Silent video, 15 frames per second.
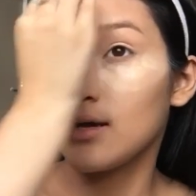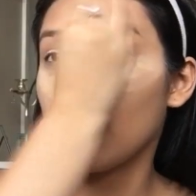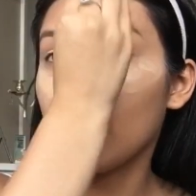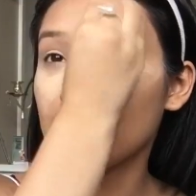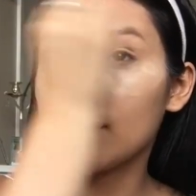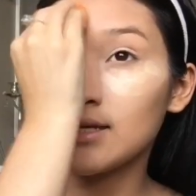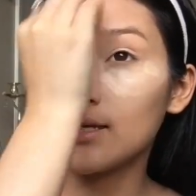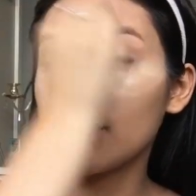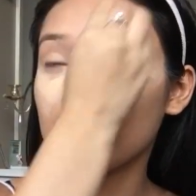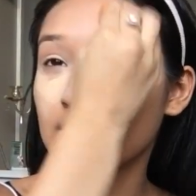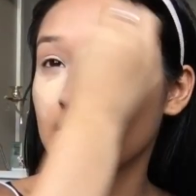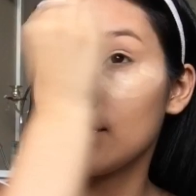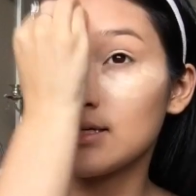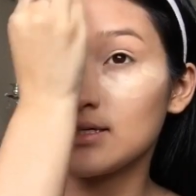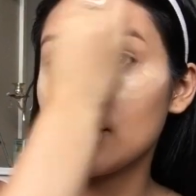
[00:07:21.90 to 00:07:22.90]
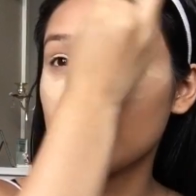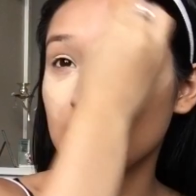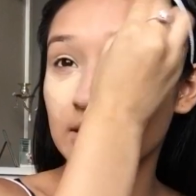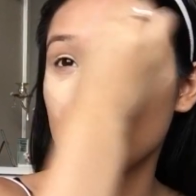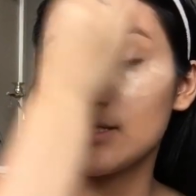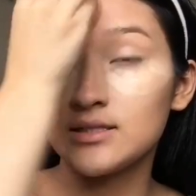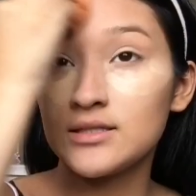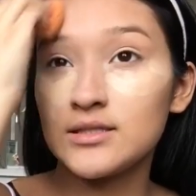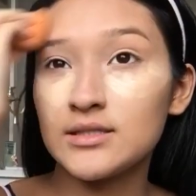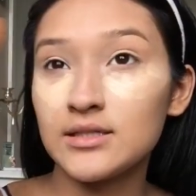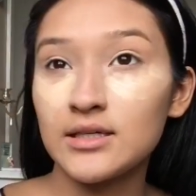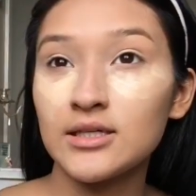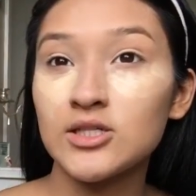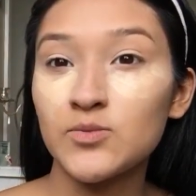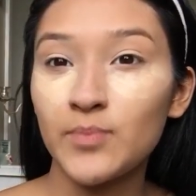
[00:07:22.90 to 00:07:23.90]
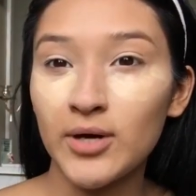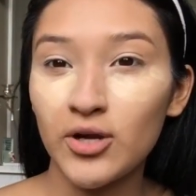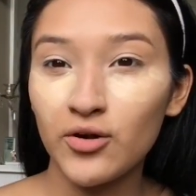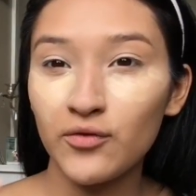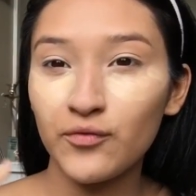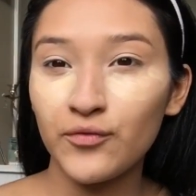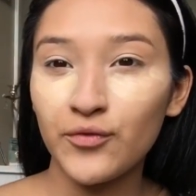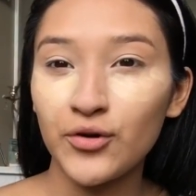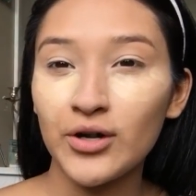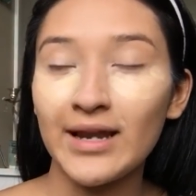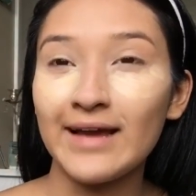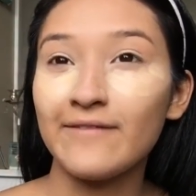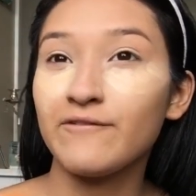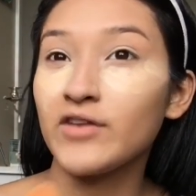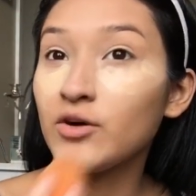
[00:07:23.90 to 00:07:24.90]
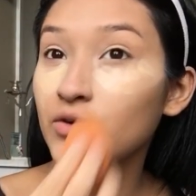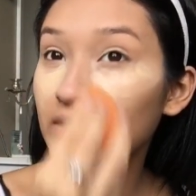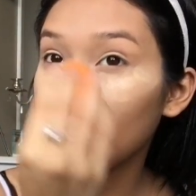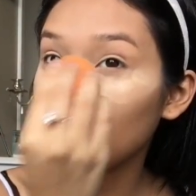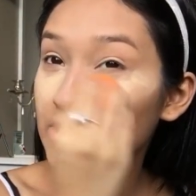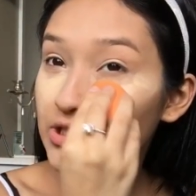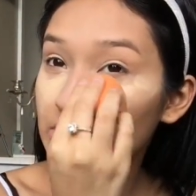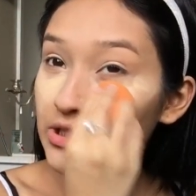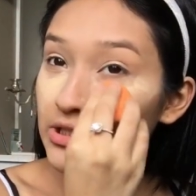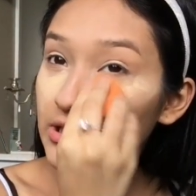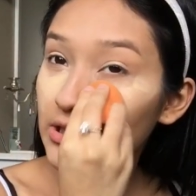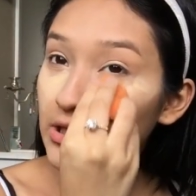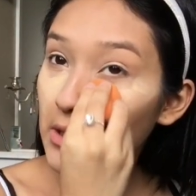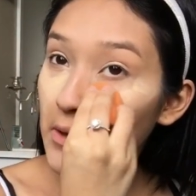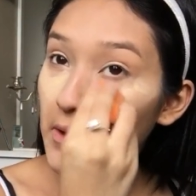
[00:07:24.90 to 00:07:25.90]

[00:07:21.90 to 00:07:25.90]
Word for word: I think this is better for like foundation,